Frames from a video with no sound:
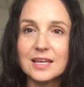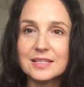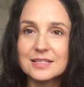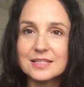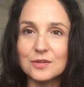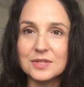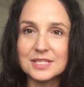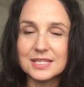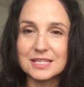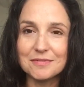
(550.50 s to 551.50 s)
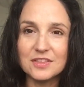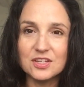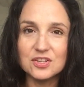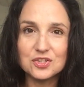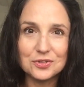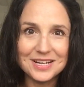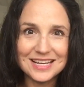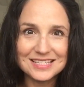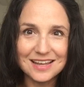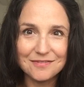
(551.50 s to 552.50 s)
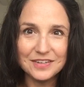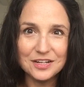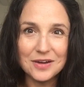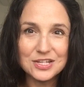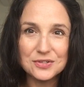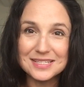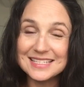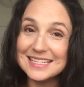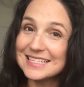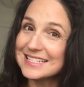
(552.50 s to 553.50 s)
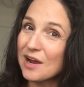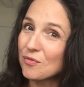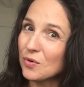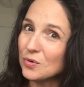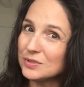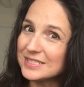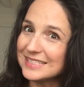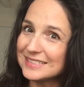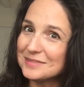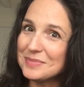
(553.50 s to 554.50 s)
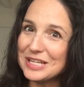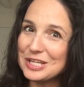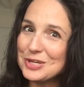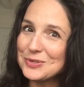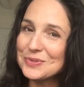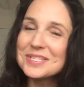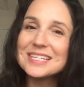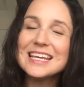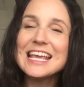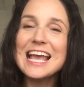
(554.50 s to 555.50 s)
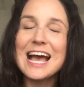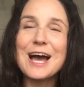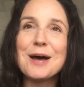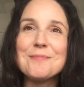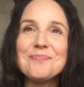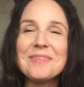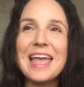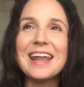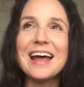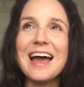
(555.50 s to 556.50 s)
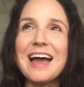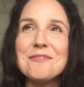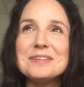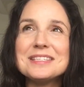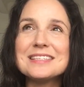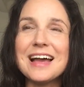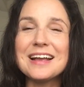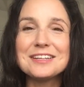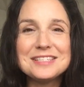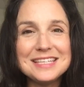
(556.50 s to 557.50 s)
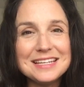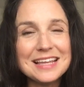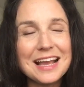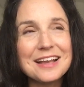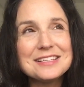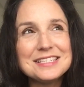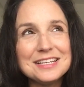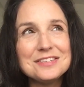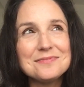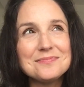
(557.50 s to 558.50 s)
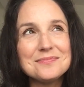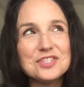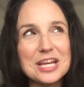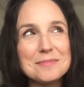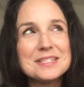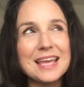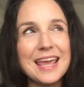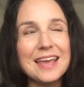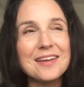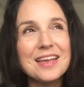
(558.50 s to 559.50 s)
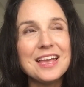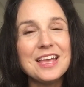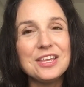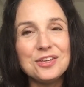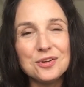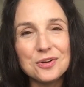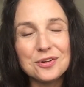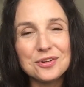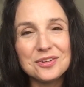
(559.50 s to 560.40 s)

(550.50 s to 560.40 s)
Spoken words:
So this is some of the Julie Asselin Fino. As you can see, it's now rolled and being used. And I could see James saying, you're